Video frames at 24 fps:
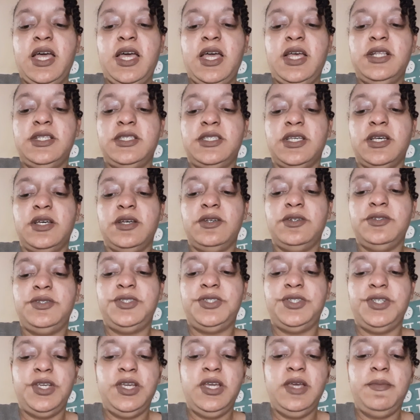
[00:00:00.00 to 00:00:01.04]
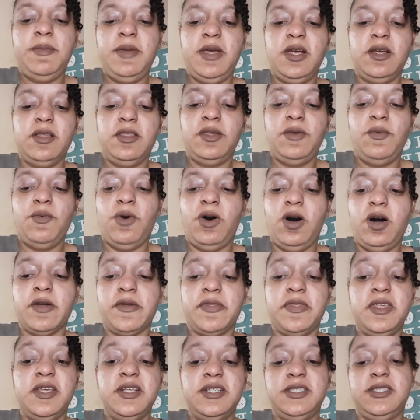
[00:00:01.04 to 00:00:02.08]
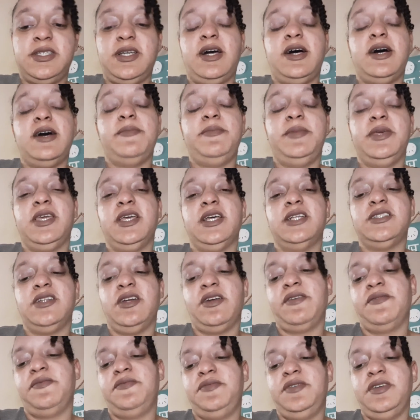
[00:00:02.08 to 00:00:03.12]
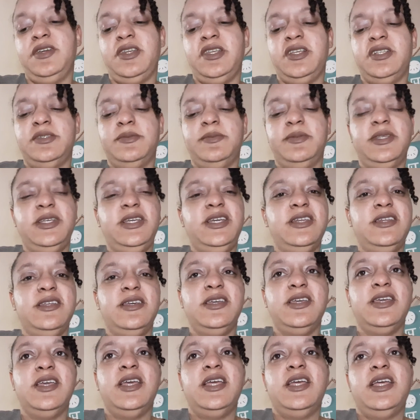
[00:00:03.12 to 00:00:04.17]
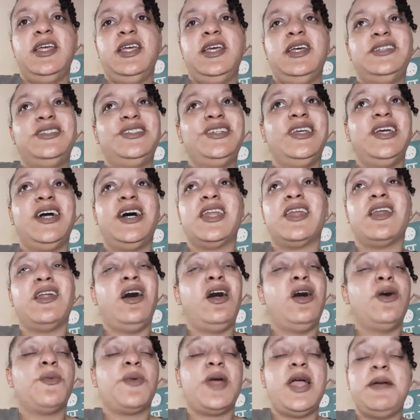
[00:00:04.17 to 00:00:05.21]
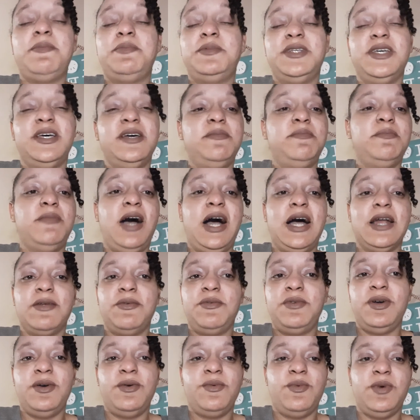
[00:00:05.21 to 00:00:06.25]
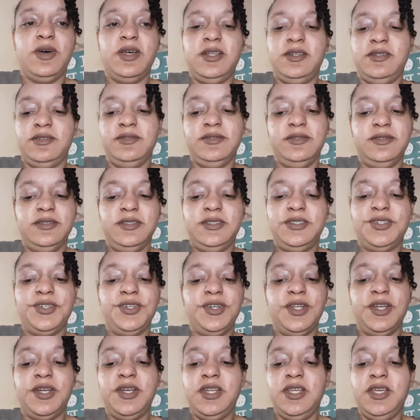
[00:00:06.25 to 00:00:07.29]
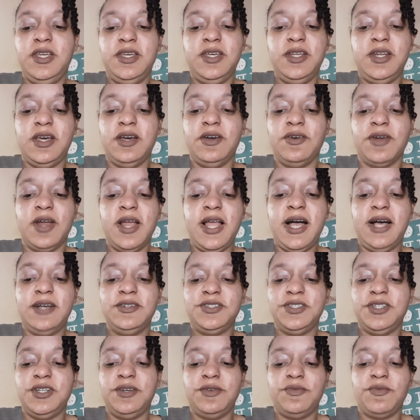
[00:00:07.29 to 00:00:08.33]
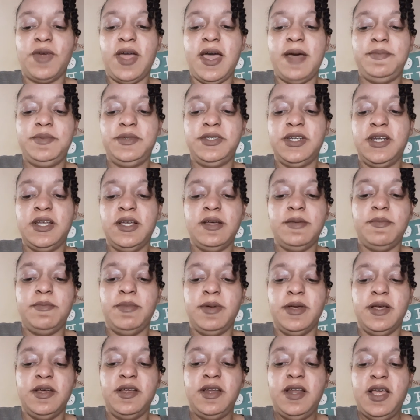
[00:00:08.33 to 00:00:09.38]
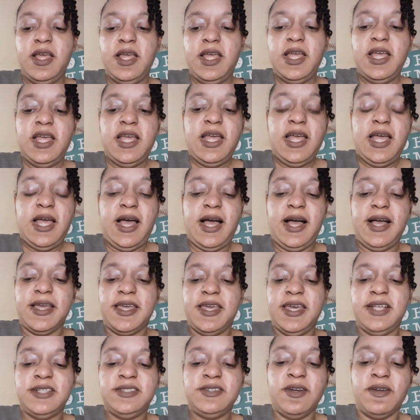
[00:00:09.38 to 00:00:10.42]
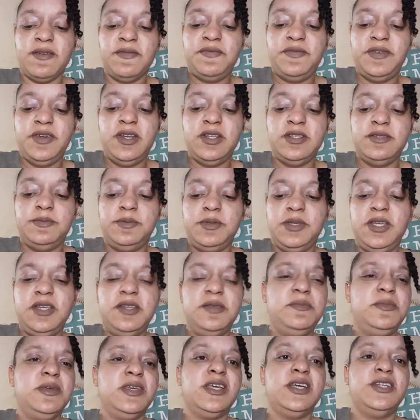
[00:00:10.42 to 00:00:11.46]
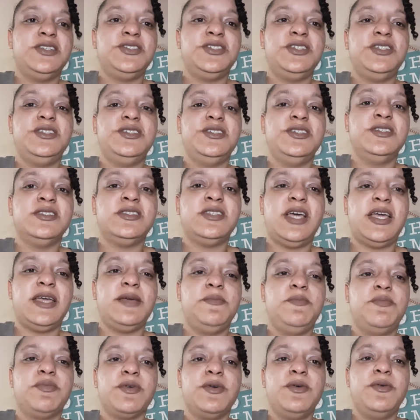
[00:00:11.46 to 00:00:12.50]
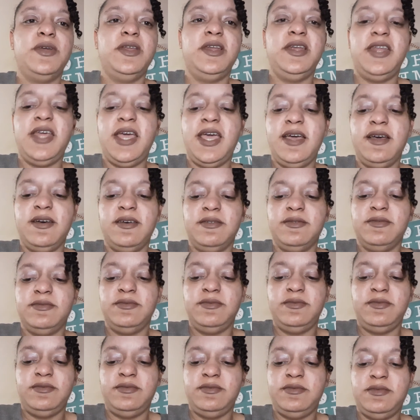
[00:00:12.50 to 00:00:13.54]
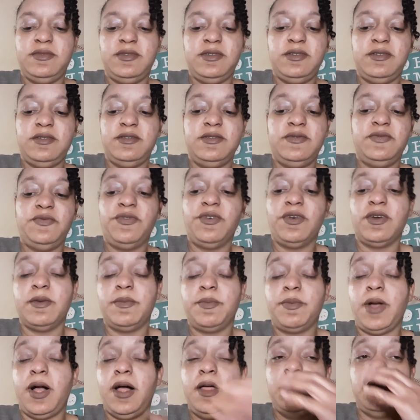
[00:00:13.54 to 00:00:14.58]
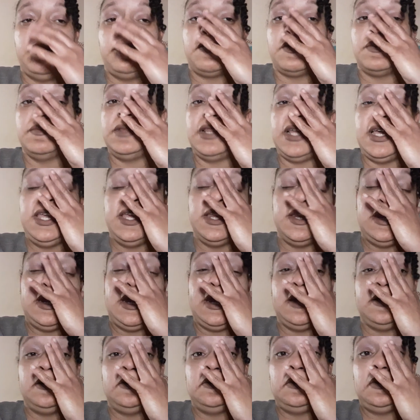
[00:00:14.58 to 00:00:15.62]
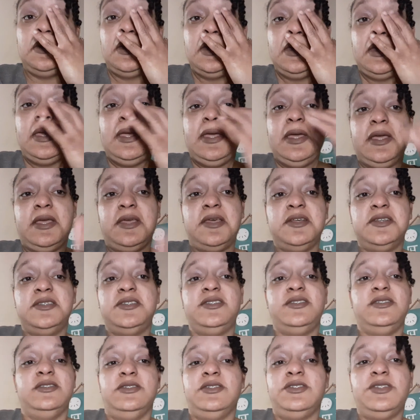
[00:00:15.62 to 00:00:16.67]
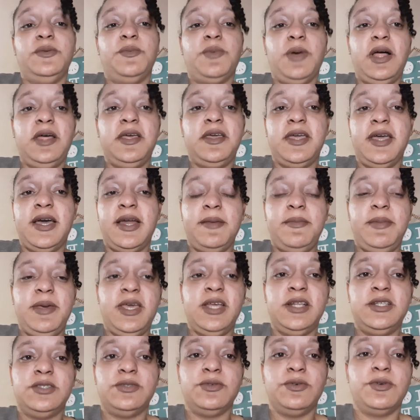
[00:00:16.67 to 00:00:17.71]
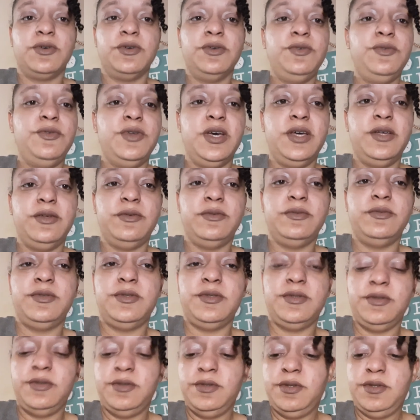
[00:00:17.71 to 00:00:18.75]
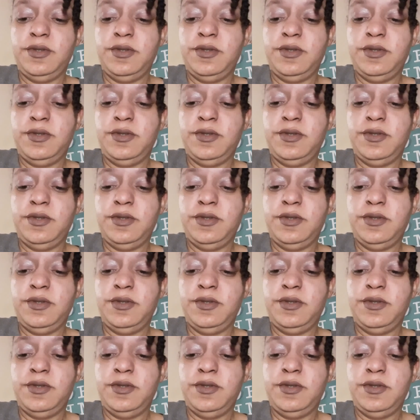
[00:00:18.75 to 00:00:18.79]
And so she can barely walk this time because her foot is bleeding. She got it all wrapped up. I don't know what she done did or how she done wrapped it up, but I guess her foot is bleeding because it's like broken down probably from laying down, because she probably got a bed sore, who knows.